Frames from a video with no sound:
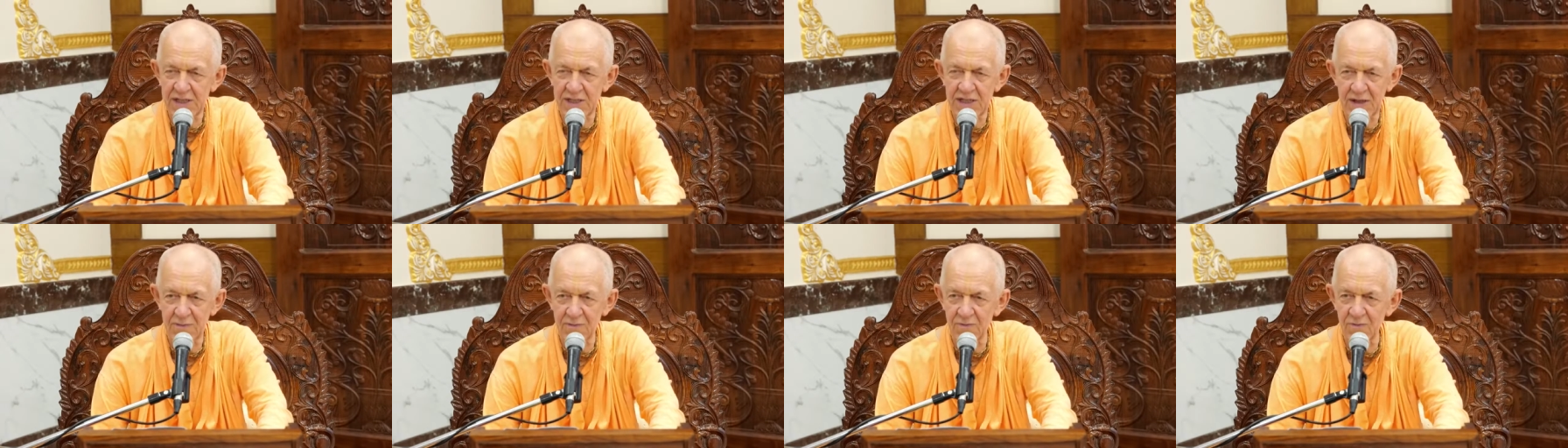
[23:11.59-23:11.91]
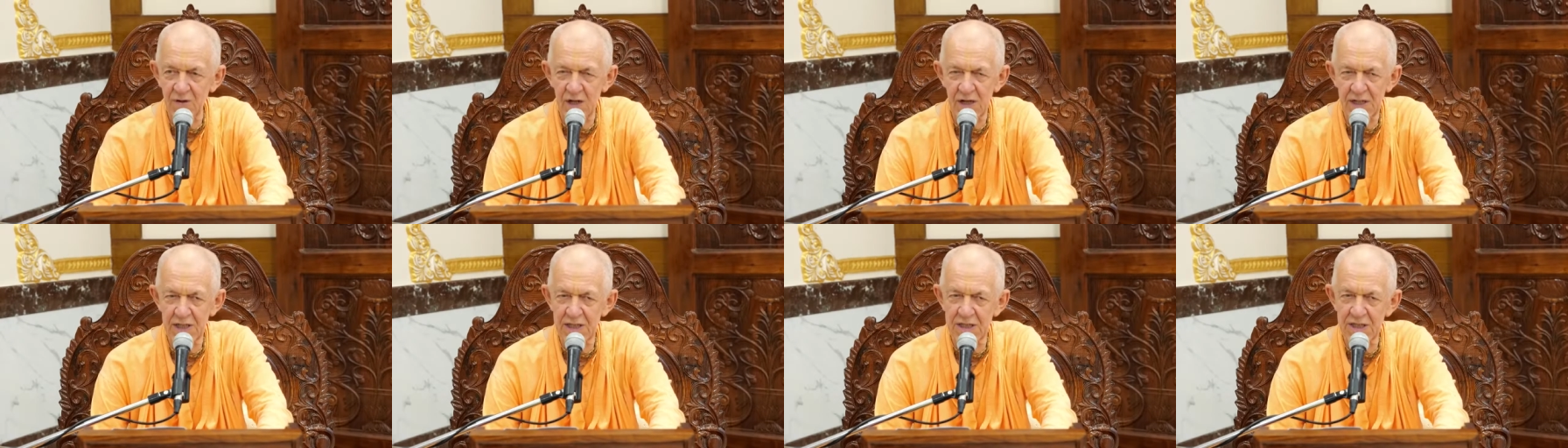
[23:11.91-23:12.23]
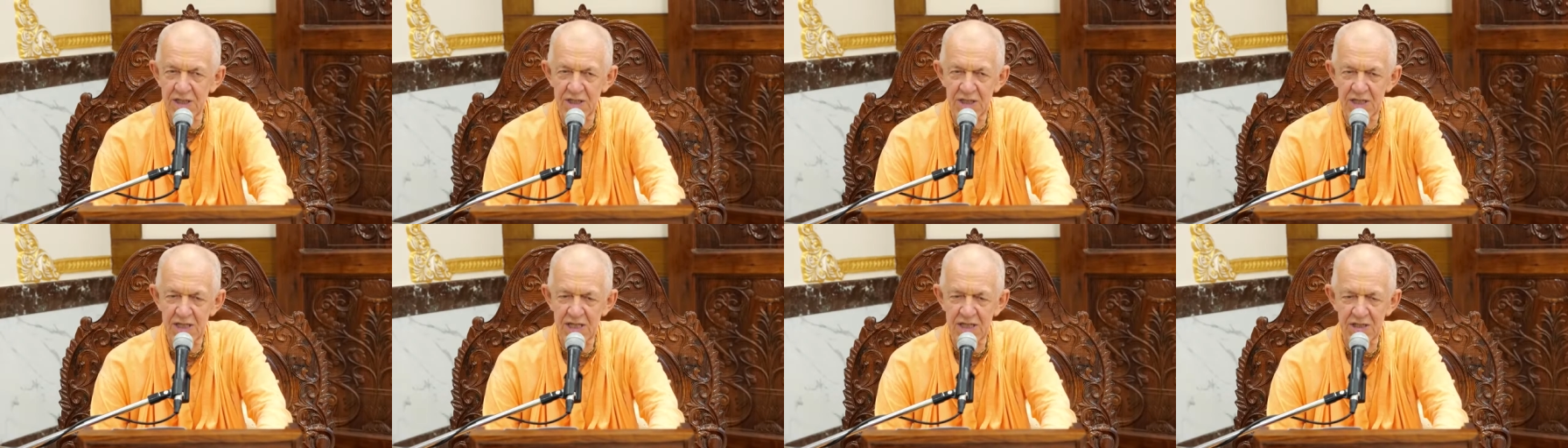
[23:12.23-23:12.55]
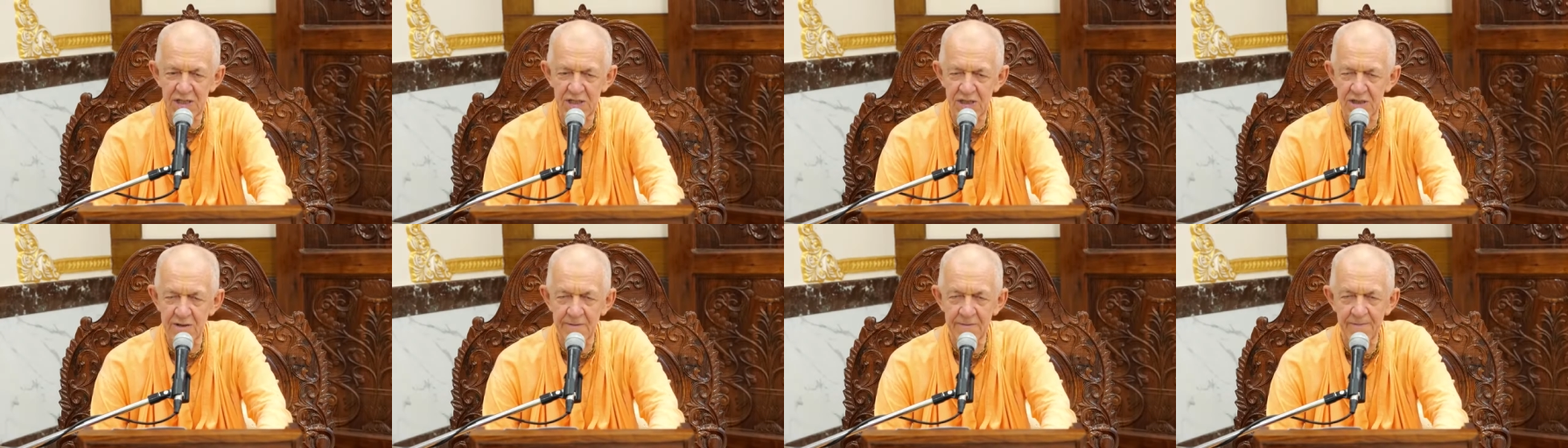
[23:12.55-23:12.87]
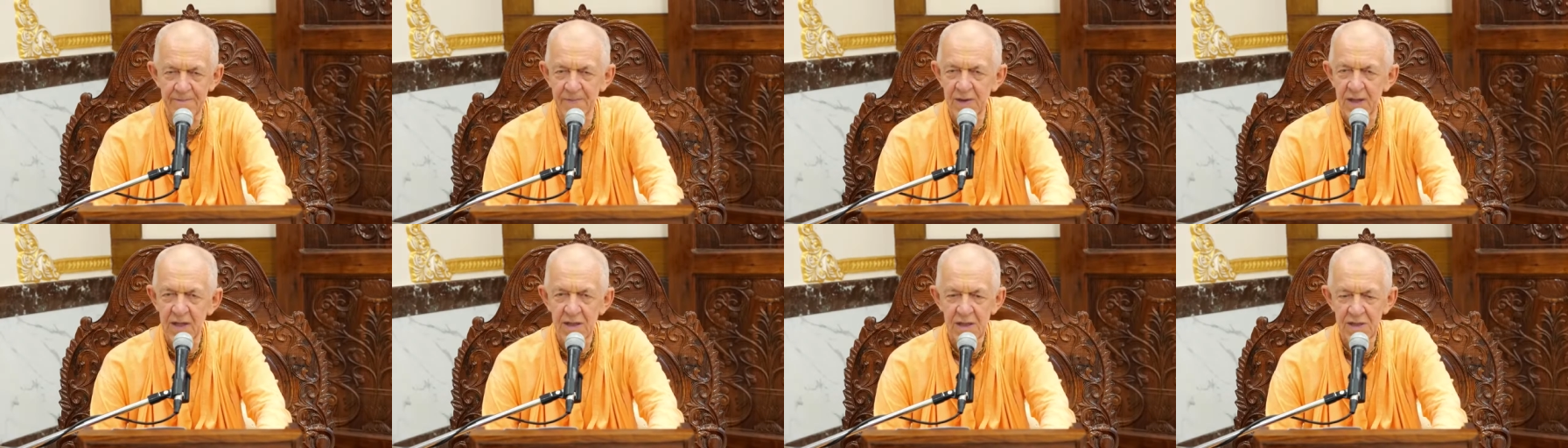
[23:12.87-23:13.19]
he said, what is this?
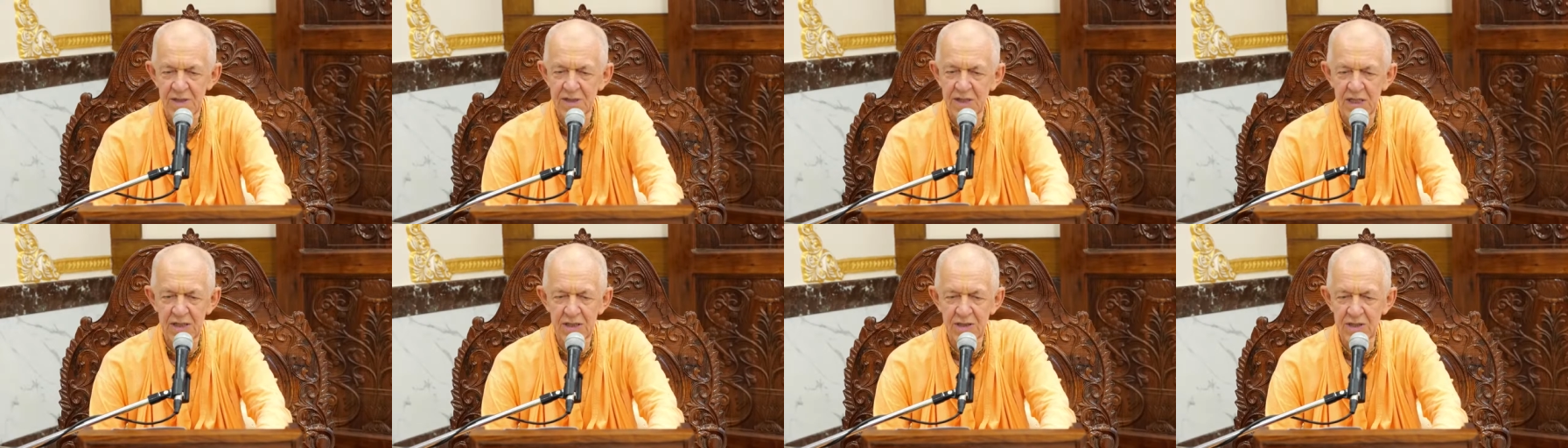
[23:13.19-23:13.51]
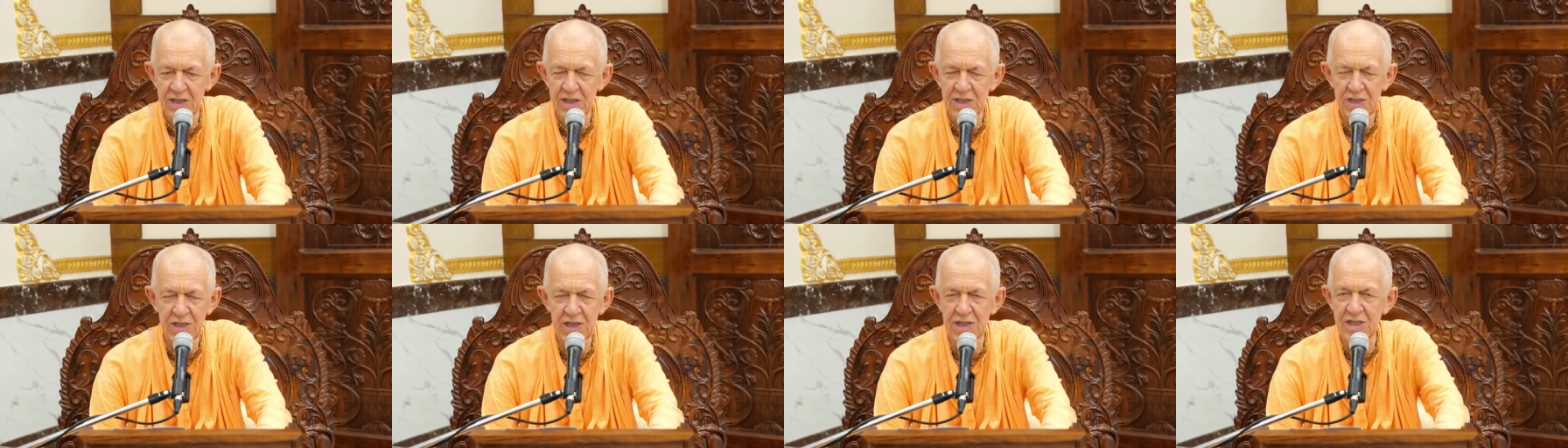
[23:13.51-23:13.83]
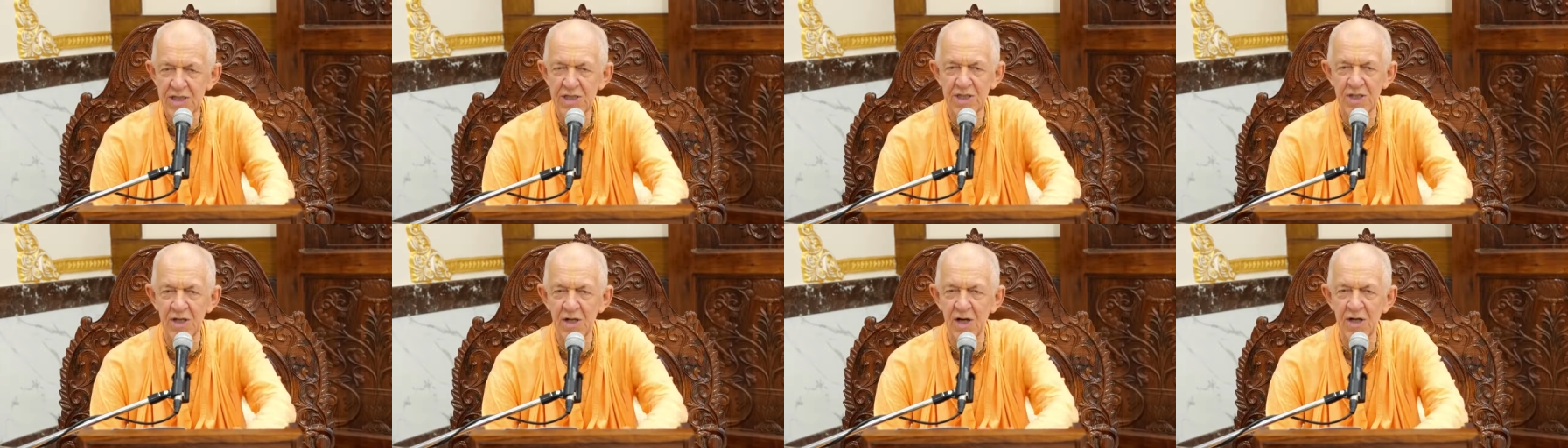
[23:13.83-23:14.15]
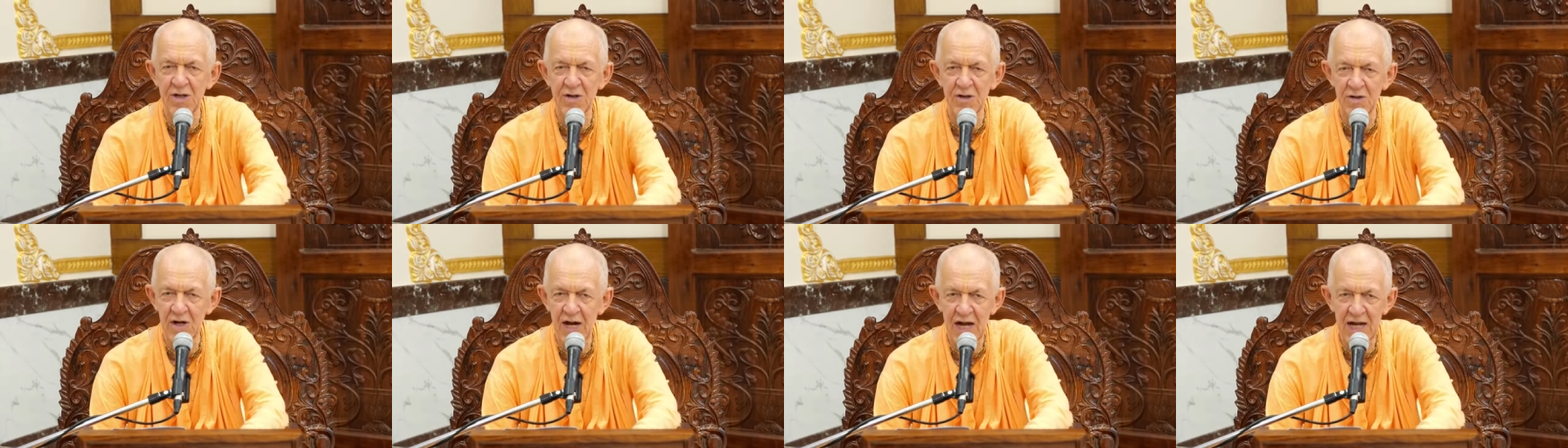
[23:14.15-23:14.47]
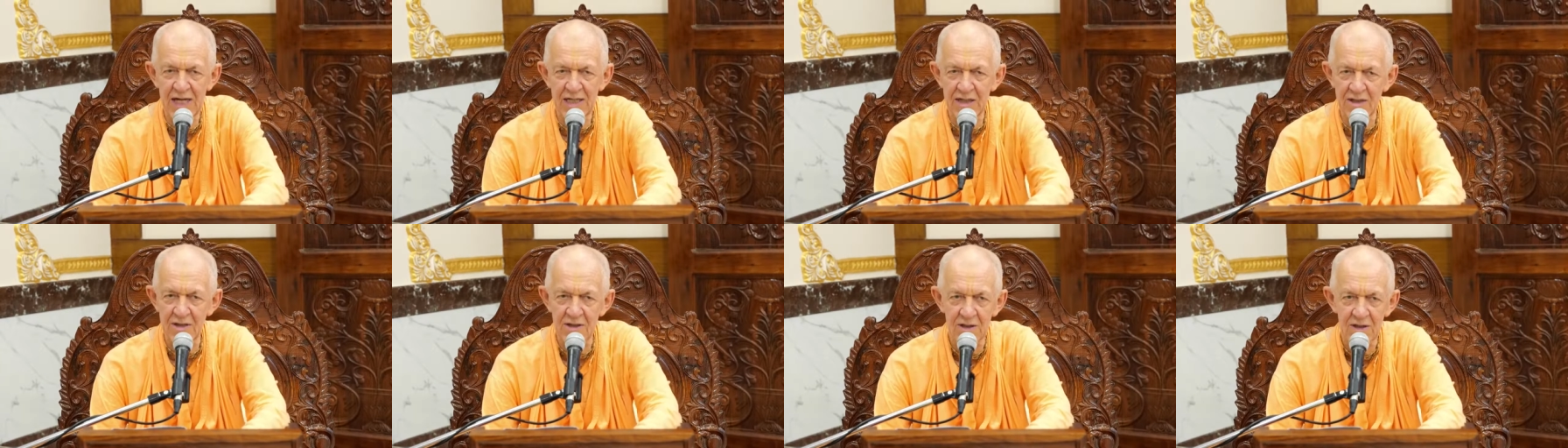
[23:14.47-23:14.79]
He said, this is not
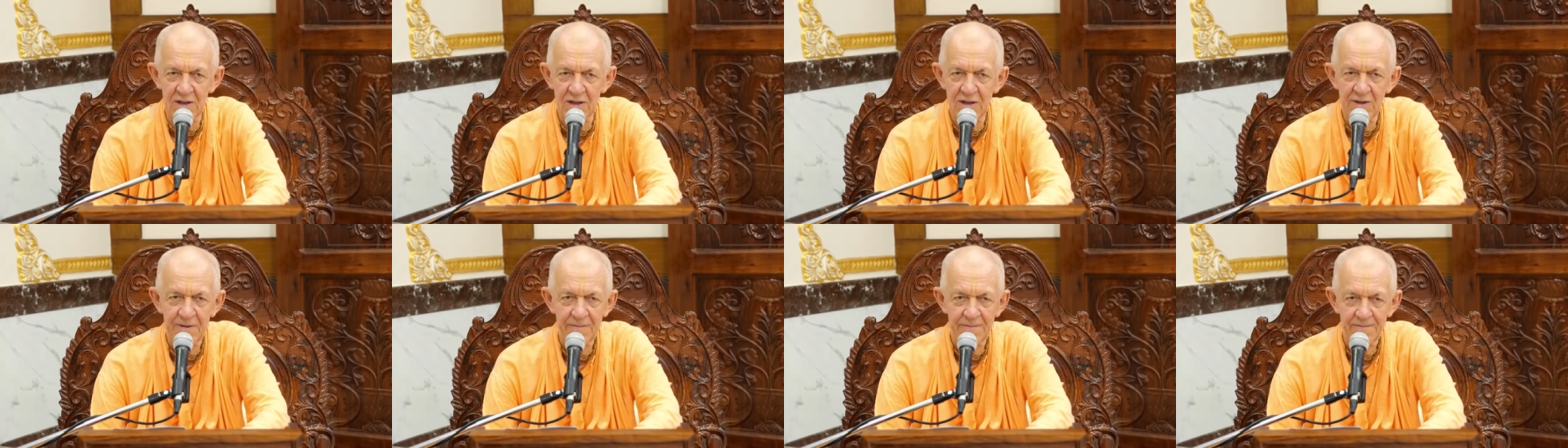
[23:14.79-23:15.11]
right.